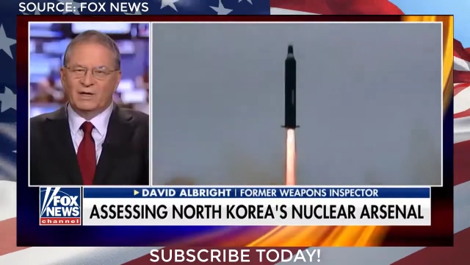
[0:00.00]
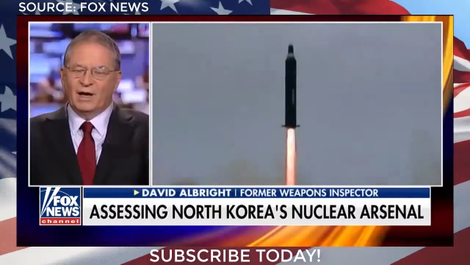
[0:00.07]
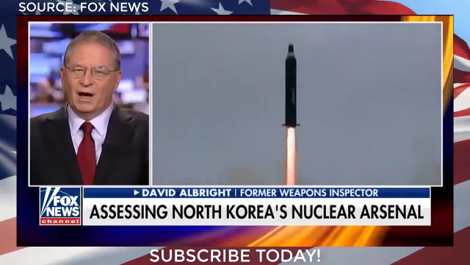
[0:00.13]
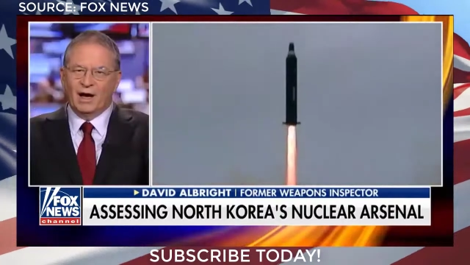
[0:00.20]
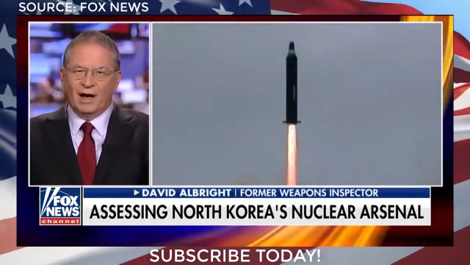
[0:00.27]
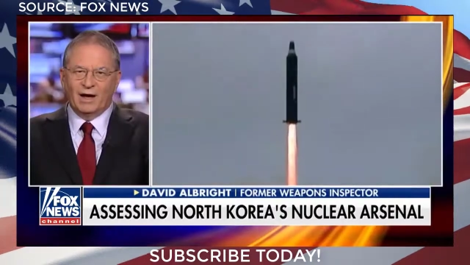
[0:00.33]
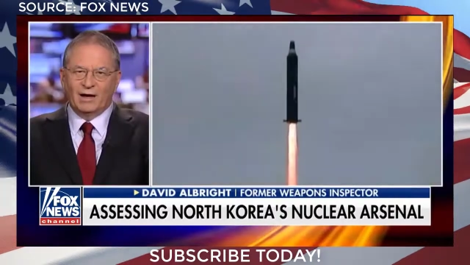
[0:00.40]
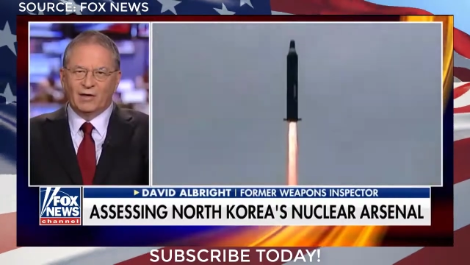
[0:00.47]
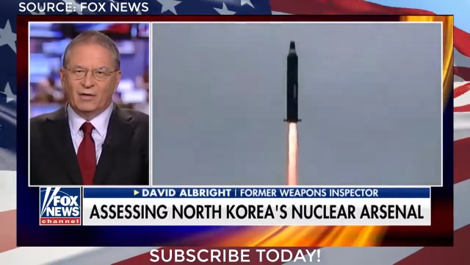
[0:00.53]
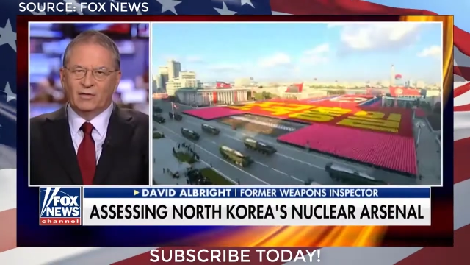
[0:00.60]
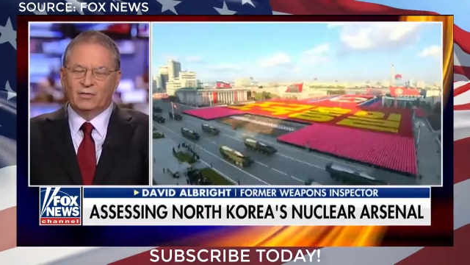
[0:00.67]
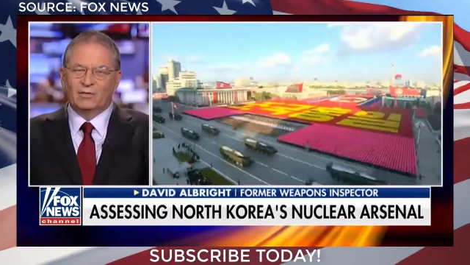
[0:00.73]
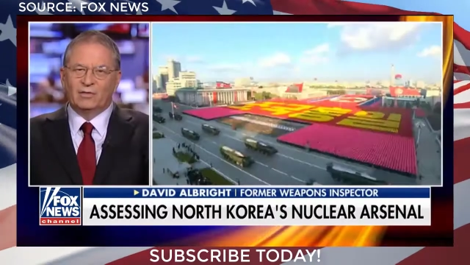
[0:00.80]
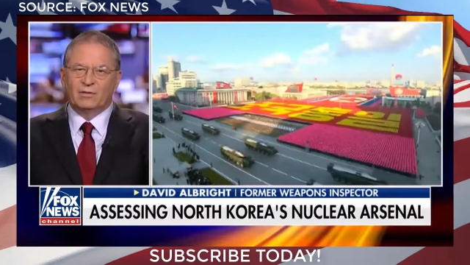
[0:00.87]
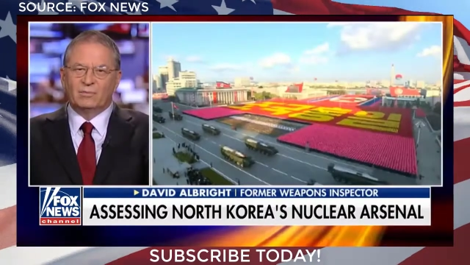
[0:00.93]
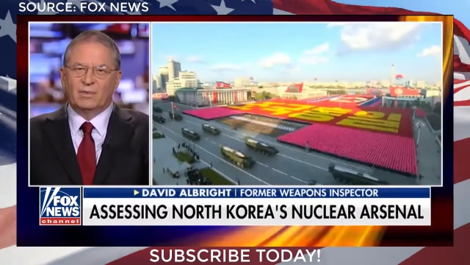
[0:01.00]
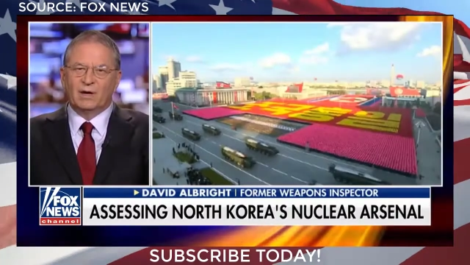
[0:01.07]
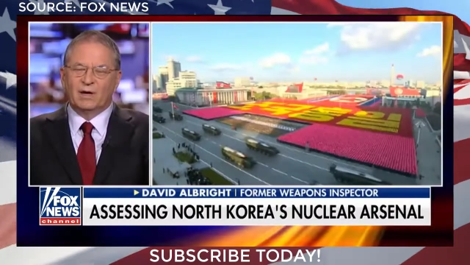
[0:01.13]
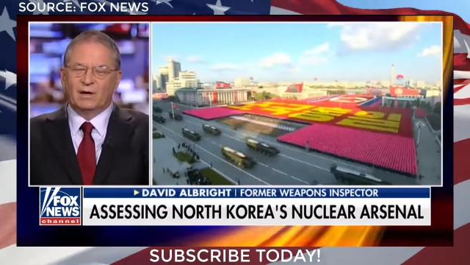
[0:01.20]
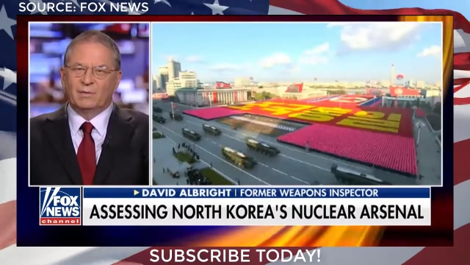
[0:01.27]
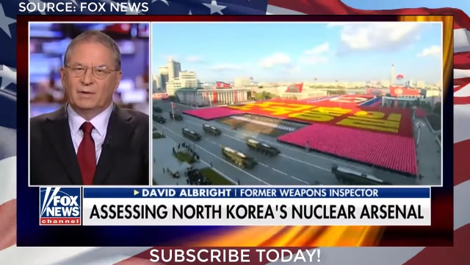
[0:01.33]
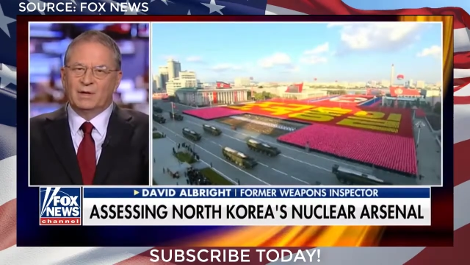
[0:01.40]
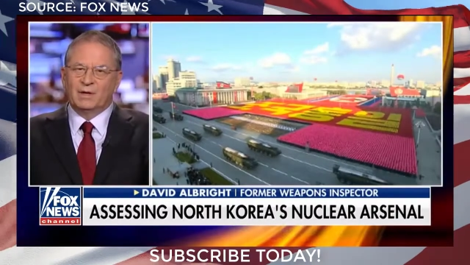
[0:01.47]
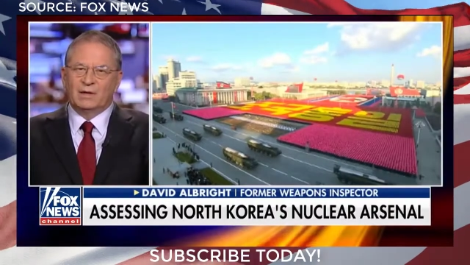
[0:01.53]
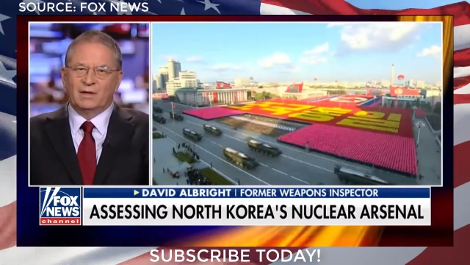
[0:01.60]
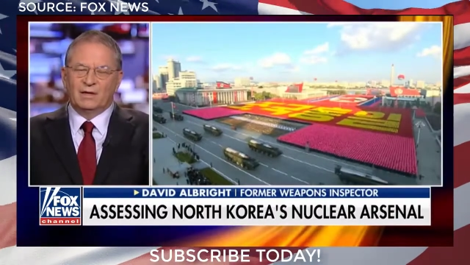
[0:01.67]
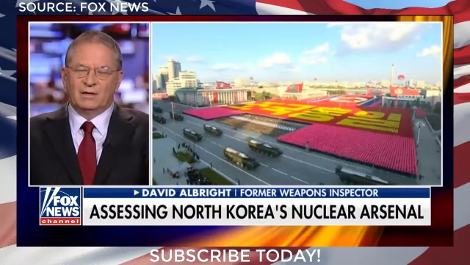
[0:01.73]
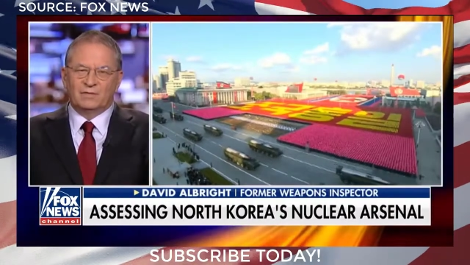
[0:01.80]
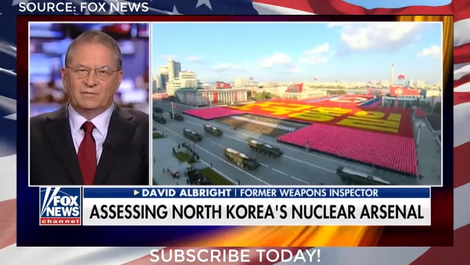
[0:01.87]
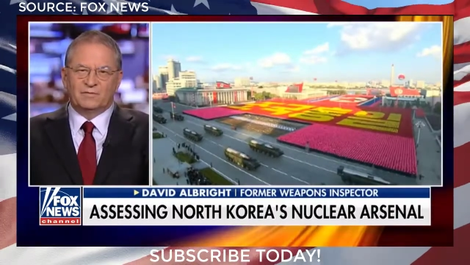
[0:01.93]
be higher um,
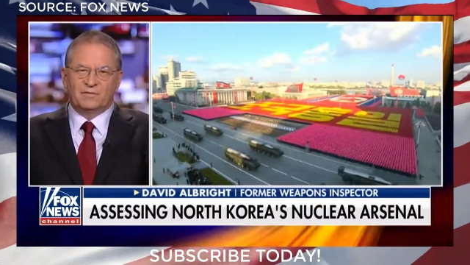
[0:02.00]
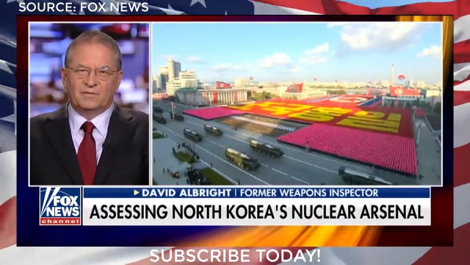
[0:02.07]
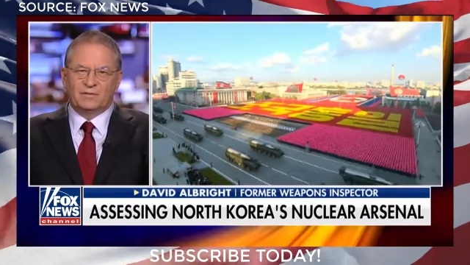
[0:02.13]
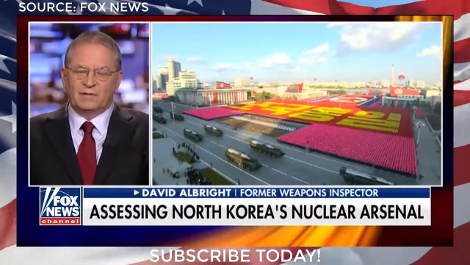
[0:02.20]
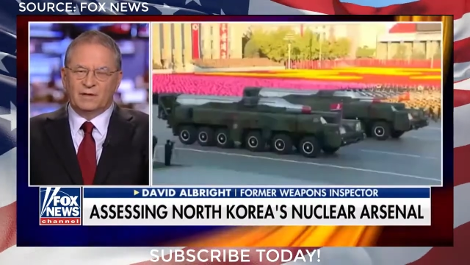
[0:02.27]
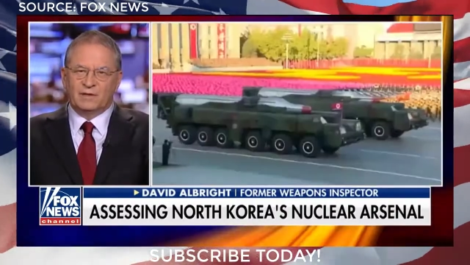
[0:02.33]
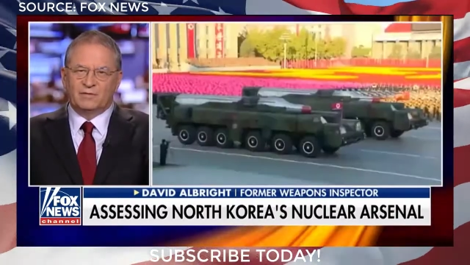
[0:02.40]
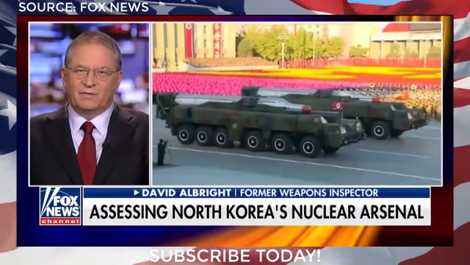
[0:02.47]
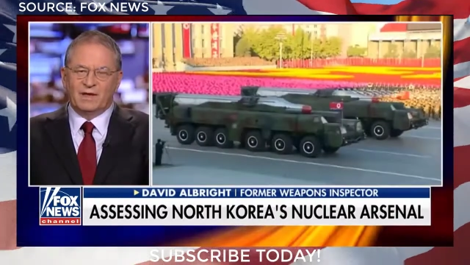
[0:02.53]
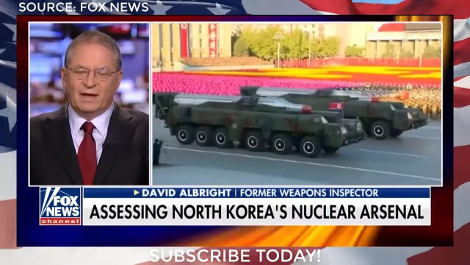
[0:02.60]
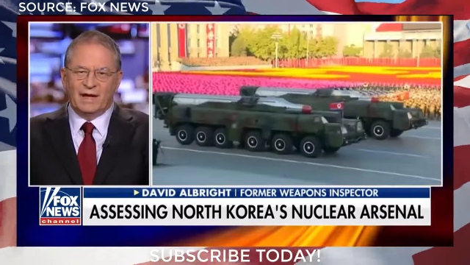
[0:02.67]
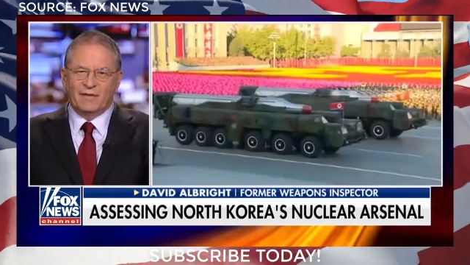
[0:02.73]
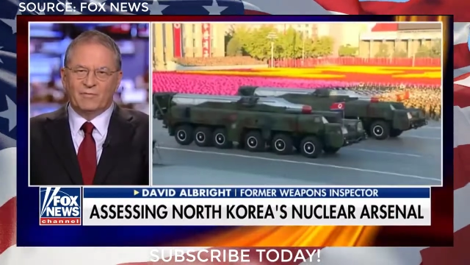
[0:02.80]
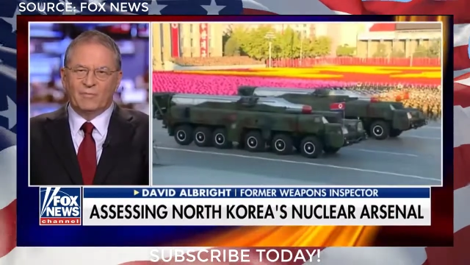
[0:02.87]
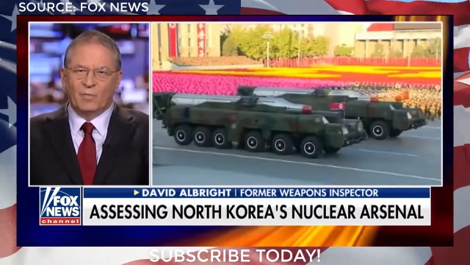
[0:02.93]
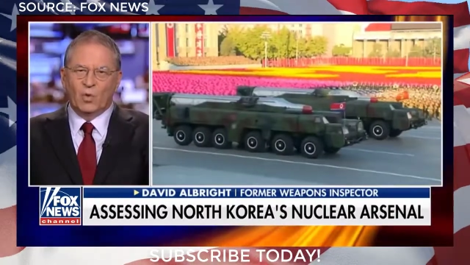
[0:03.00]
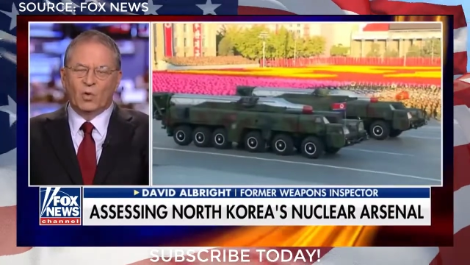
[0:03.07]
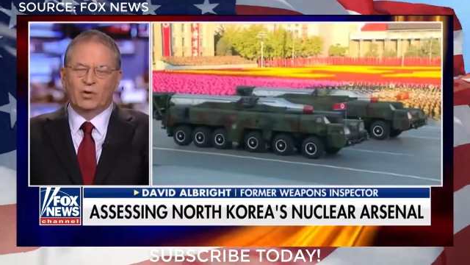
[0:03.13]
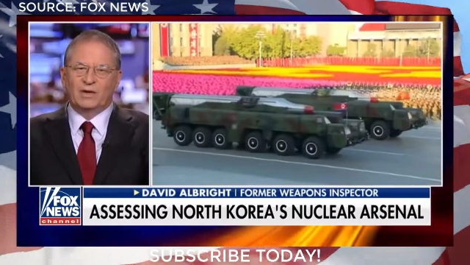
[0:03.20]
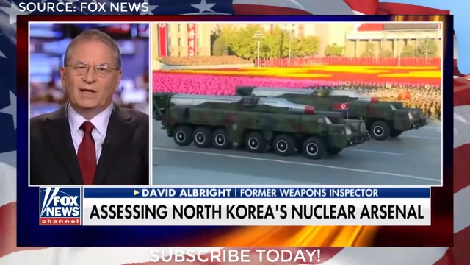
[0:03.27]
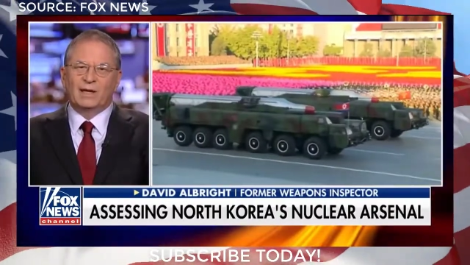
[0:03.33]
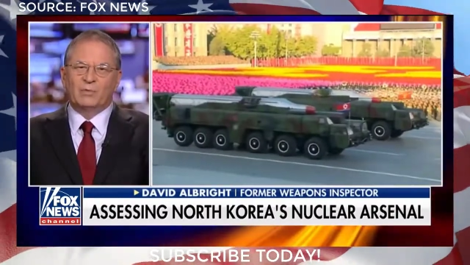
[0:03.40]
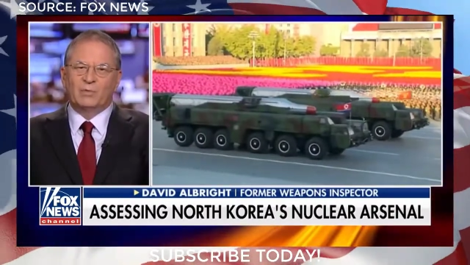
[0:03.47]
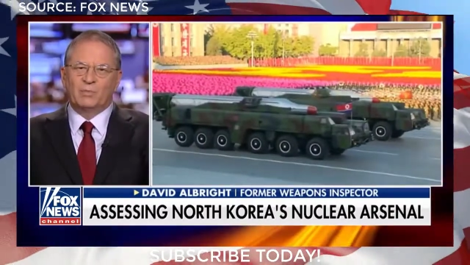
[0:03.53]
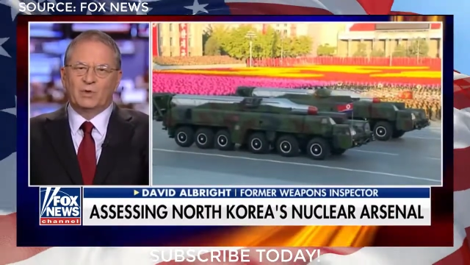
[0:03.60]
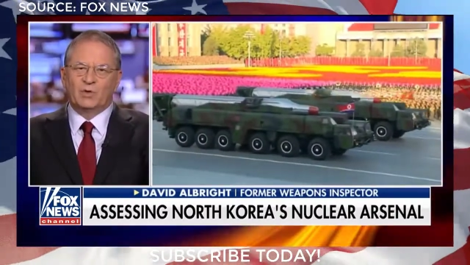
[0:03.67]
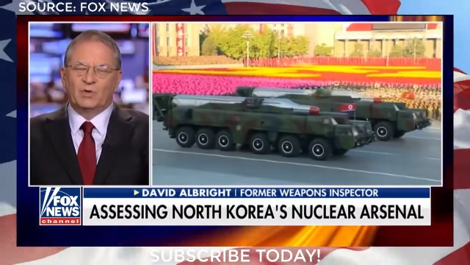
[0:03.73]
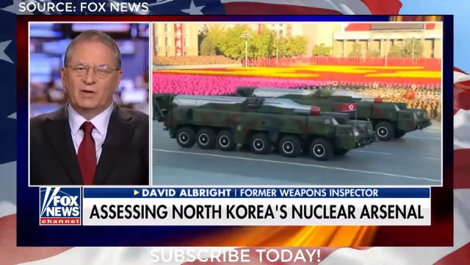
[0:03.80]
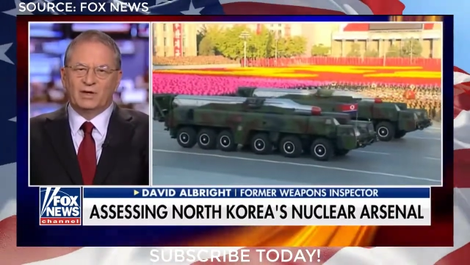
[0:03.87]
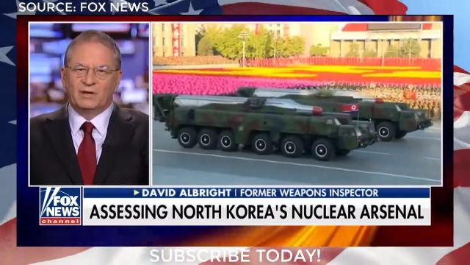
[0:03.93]
if if they have more
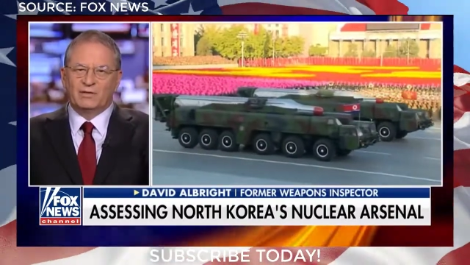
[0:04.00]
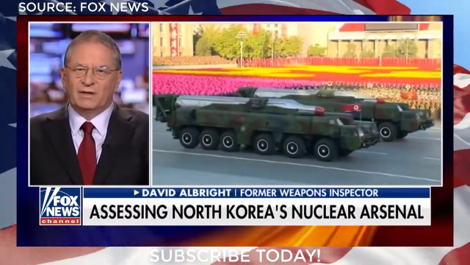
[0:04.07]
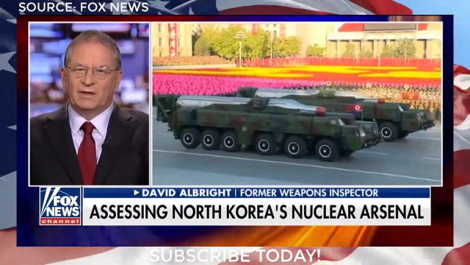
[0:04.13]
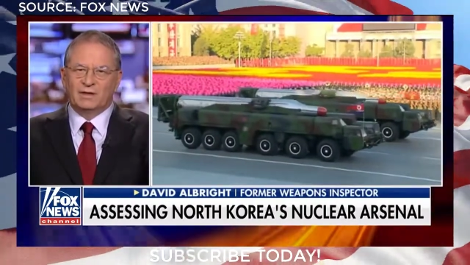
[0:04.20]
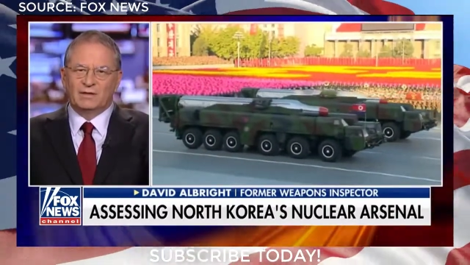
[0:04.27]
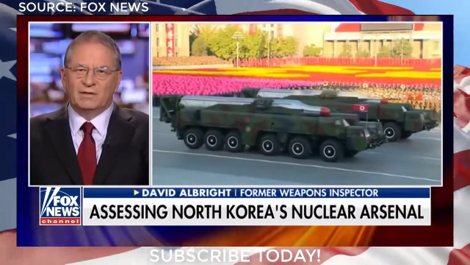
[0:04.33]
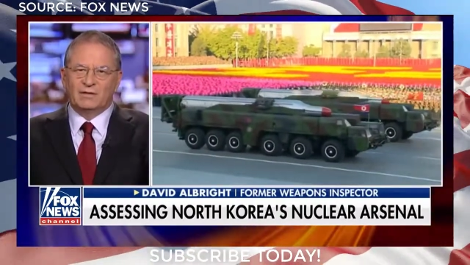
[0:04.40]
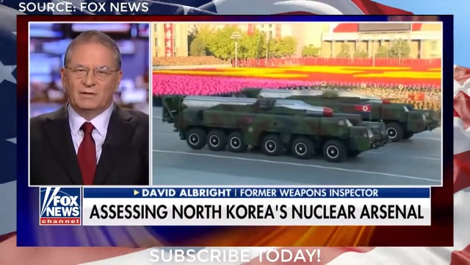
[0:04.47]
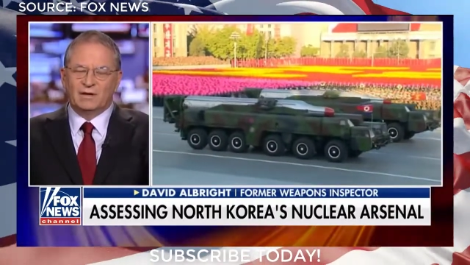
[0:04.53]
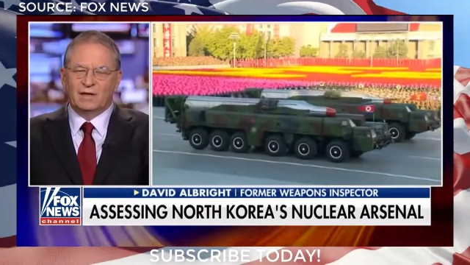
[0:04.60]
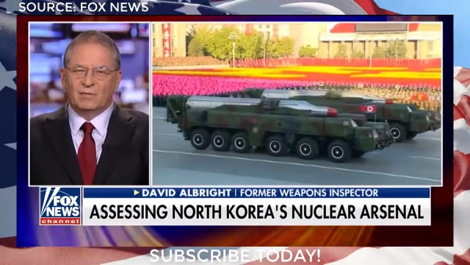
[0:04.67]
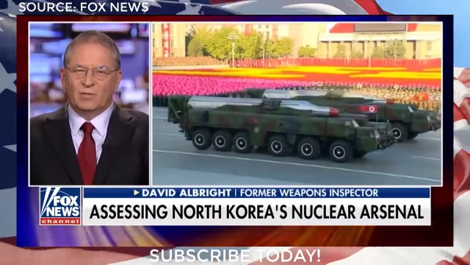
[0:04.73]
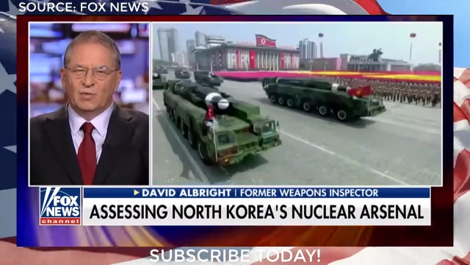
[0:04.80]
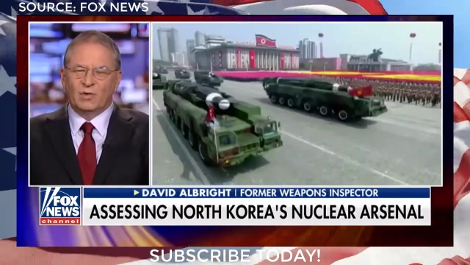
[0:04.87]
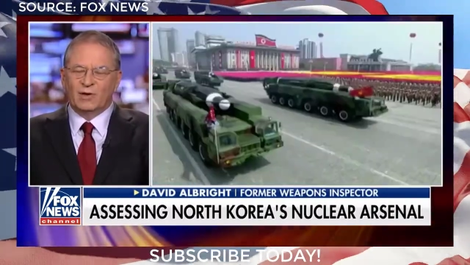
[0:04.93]
capability than than